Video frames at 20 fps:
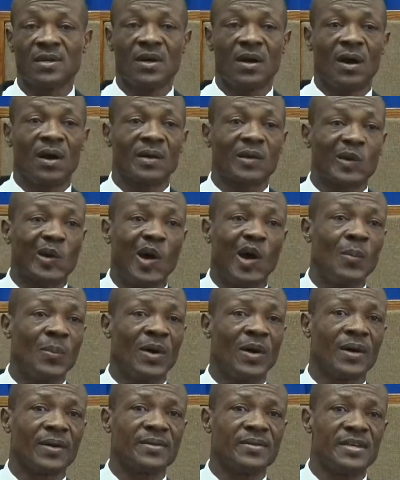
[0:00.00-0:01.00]

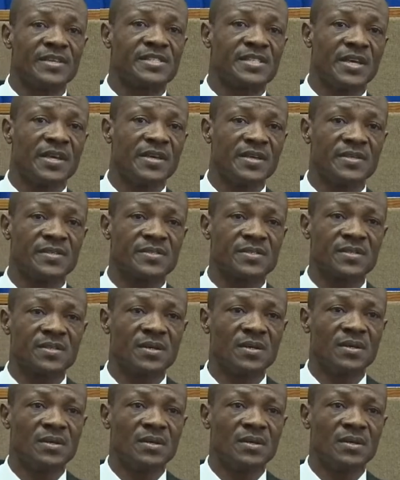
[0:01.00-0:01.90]
uncommon disease.